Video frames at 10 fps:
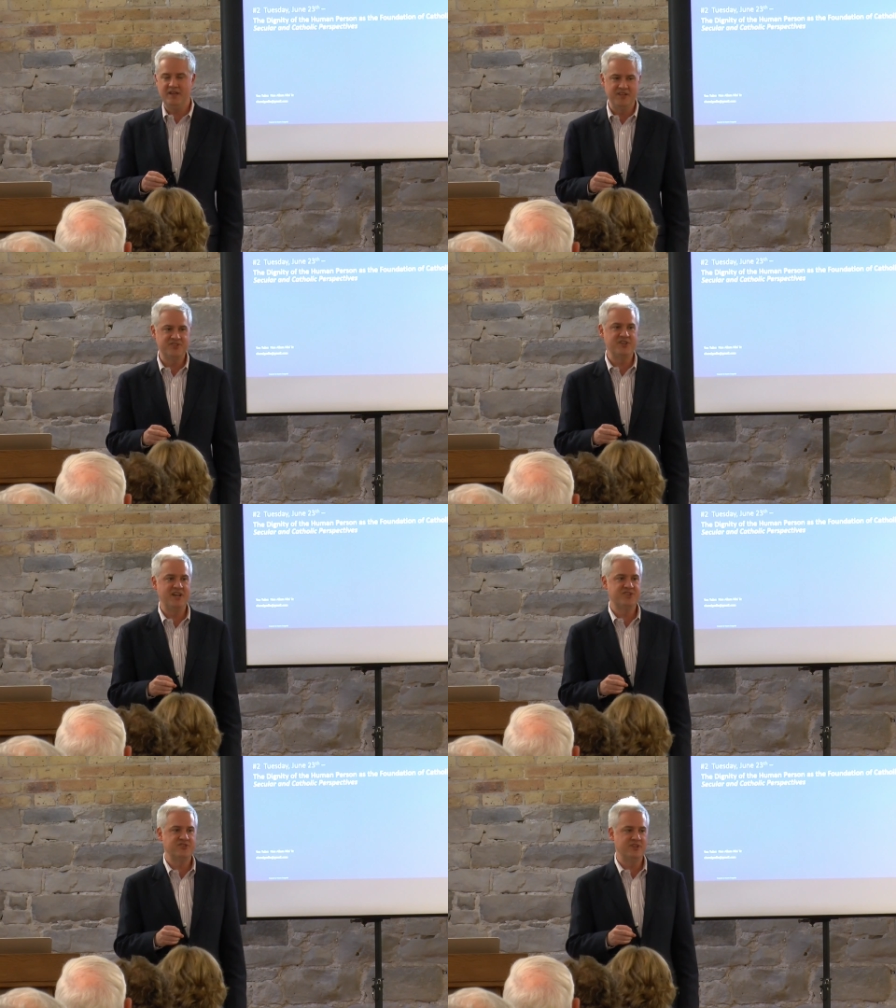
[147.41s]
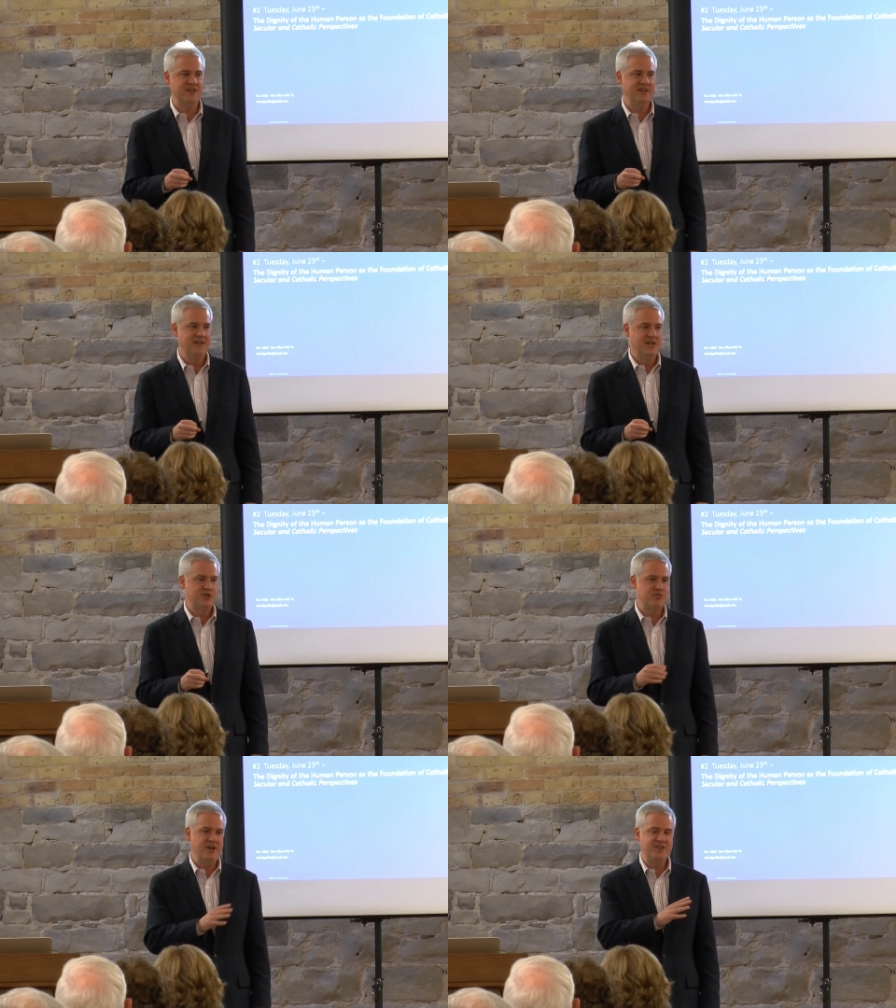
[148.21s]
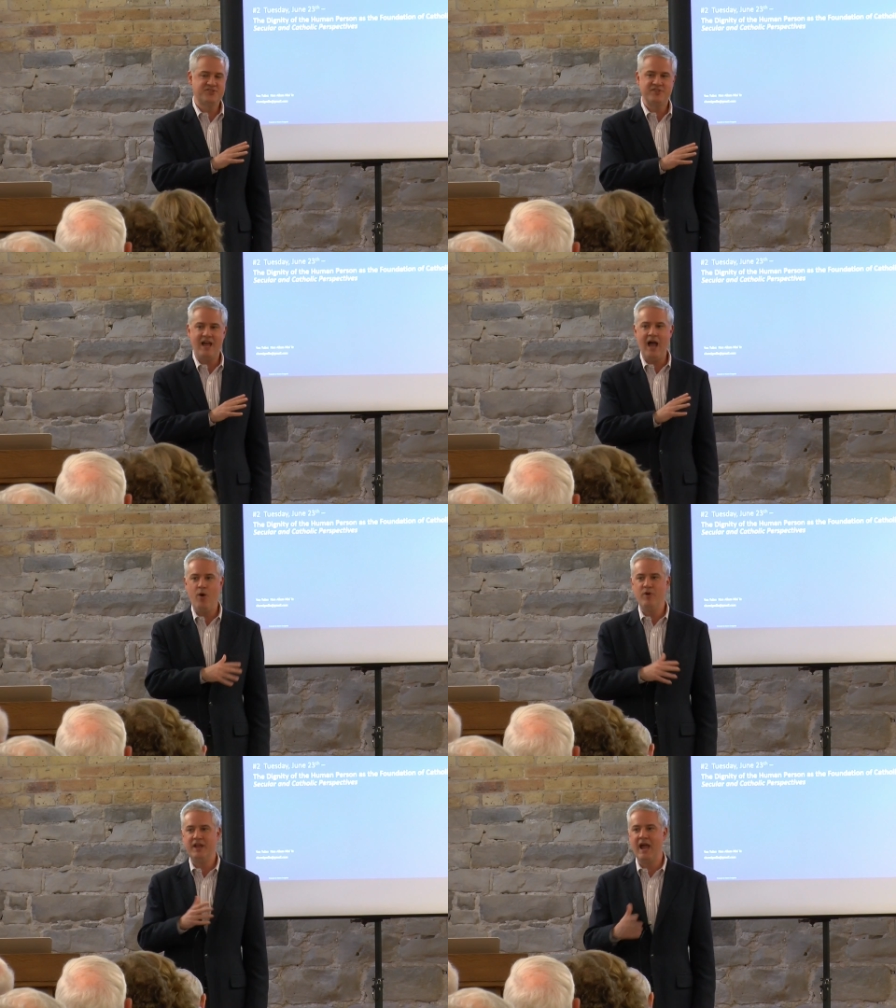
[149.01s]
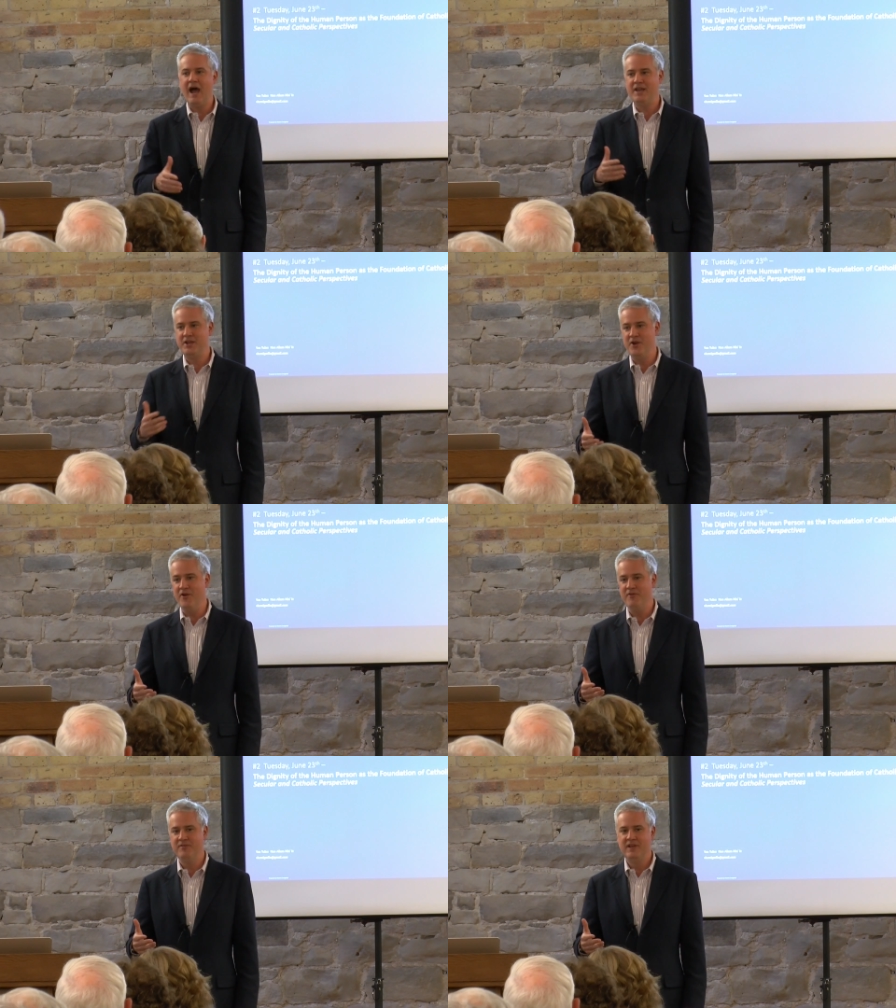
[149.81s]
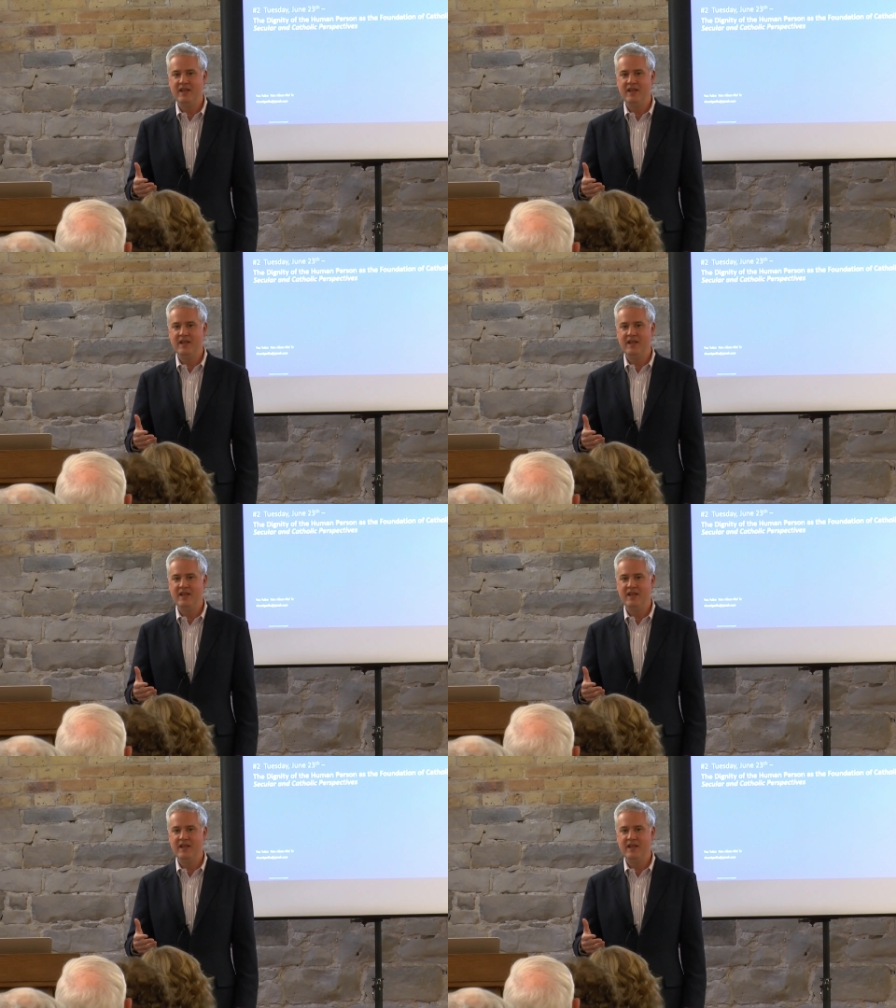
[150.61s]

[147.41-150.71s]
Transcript: concisely trace how we got here